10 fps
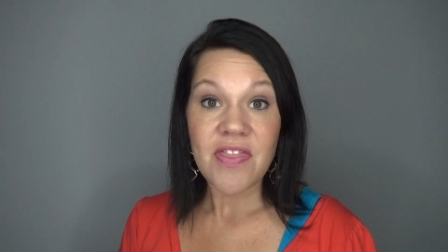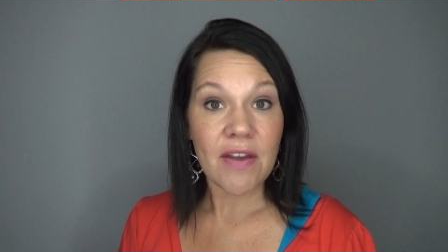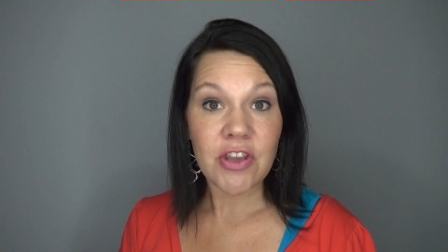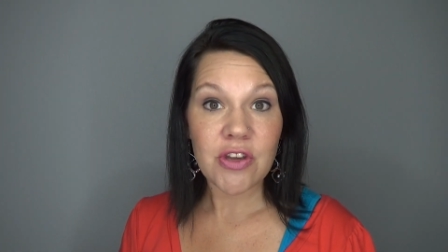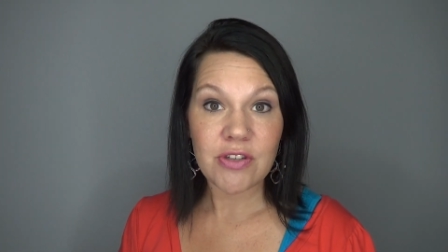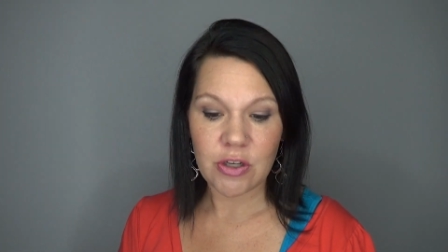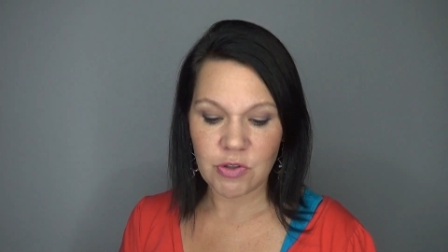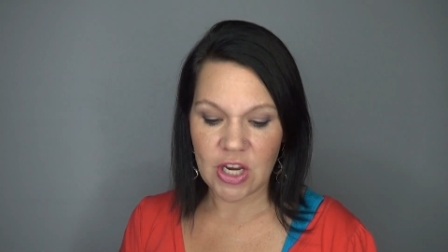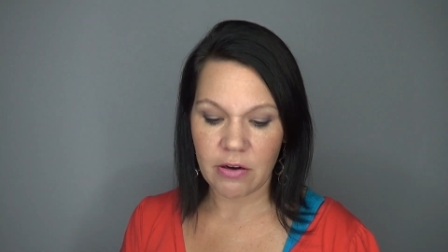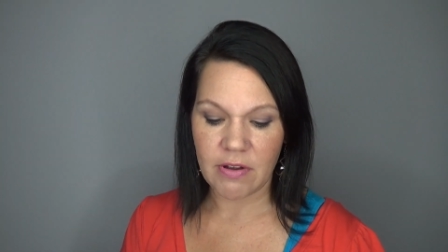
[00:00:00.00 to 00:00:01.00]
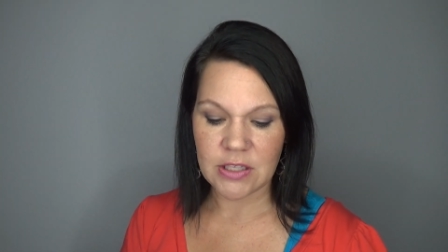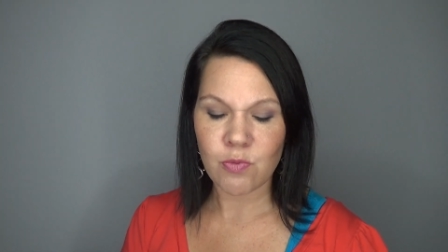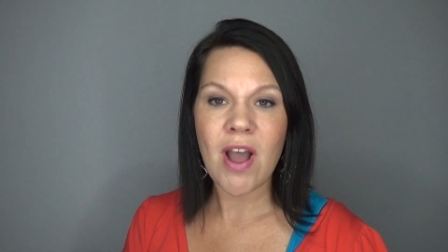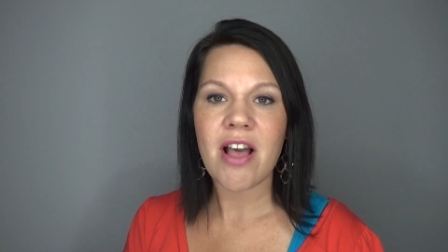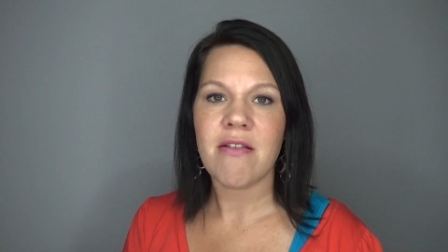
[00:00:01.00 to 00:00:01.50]
they have a YouTube channel as
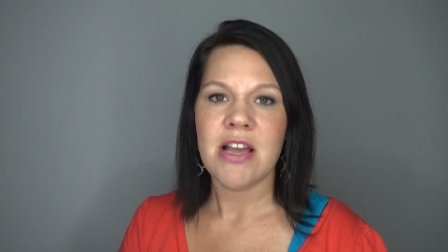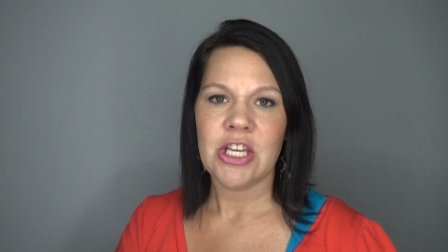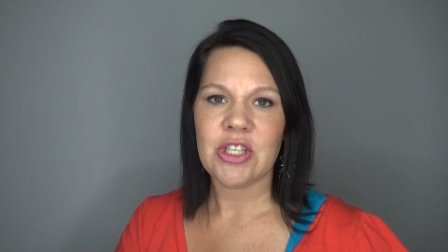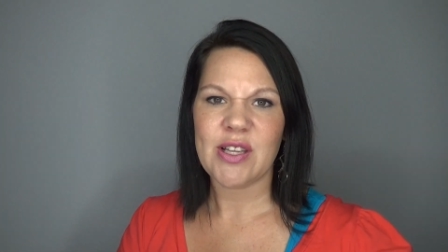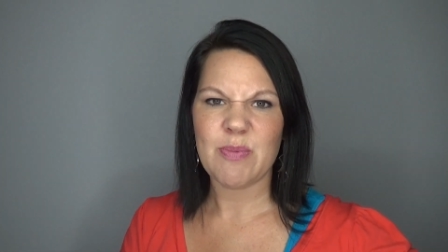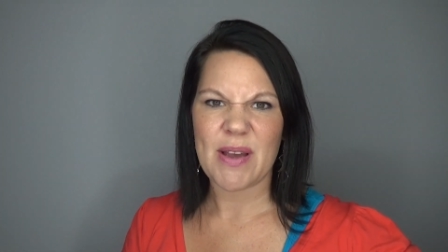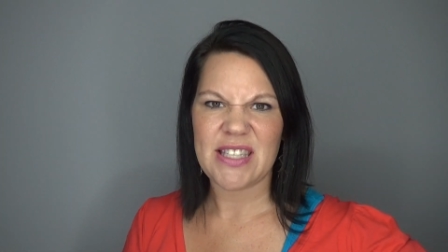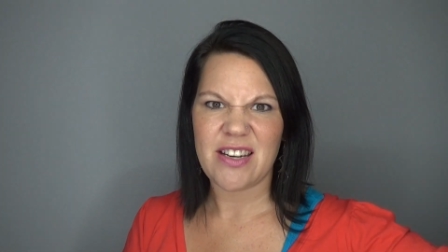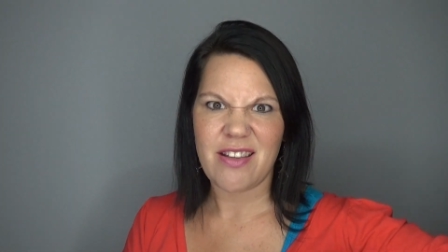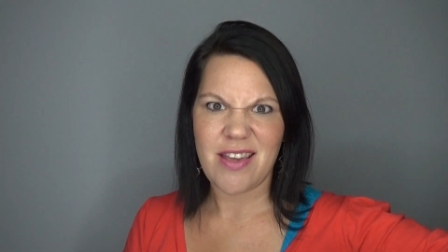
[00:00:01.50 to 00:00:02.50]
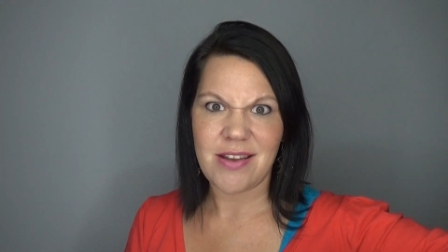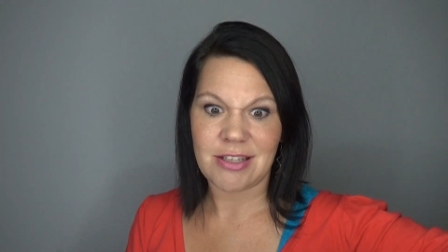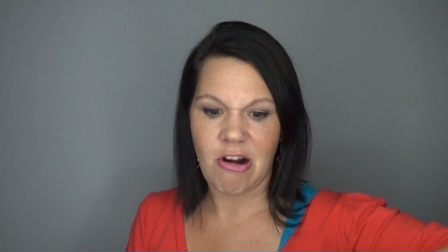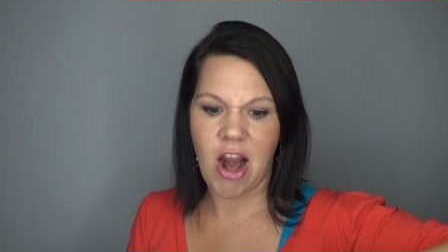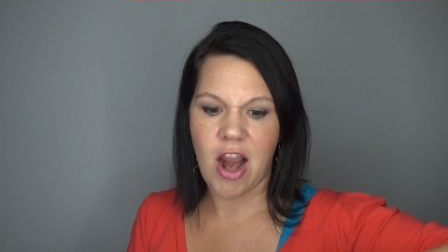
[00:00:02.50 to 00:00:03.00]
well. So let's bust into
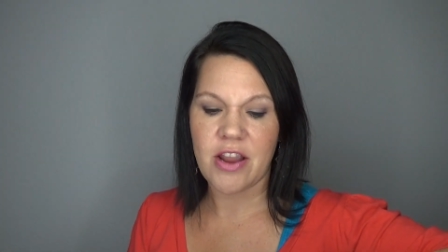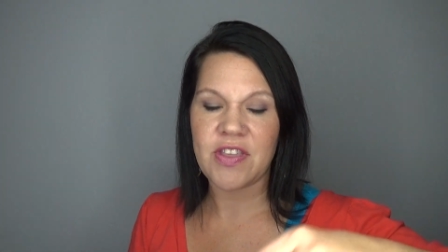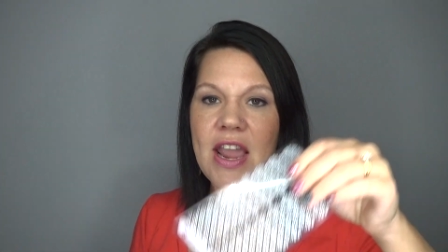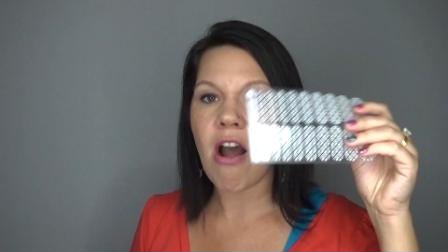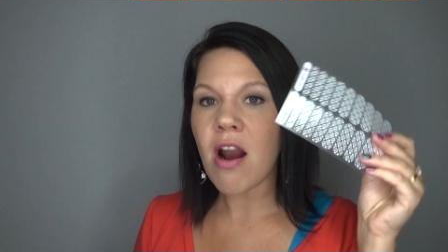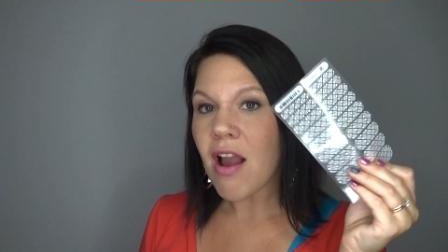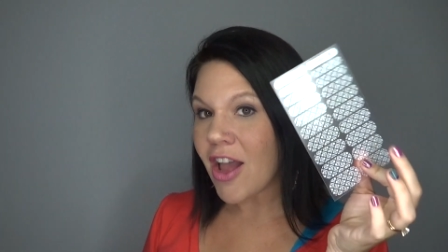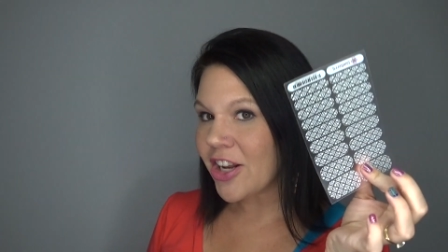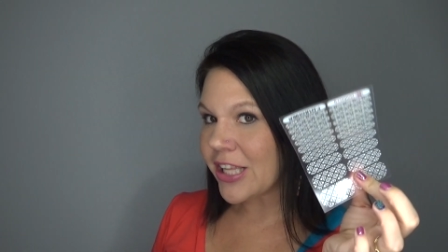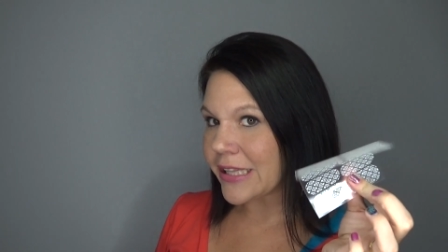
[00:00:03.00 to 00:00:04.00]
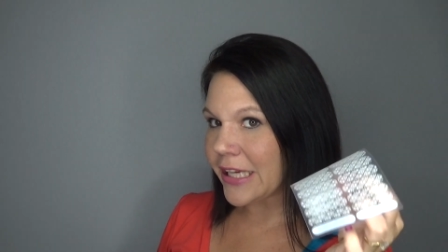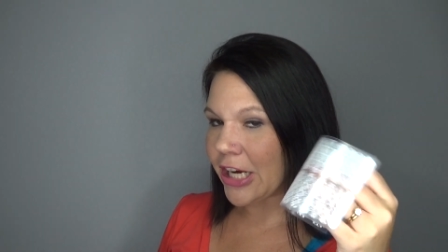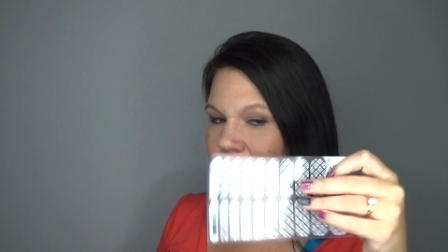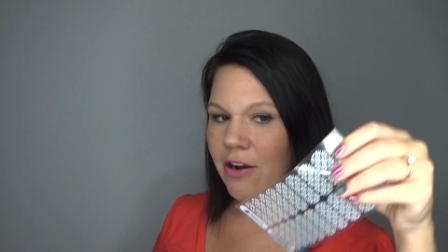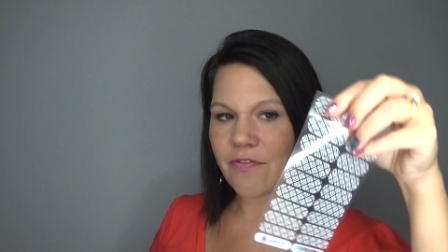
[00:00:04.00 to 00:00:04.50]
these. They are on clear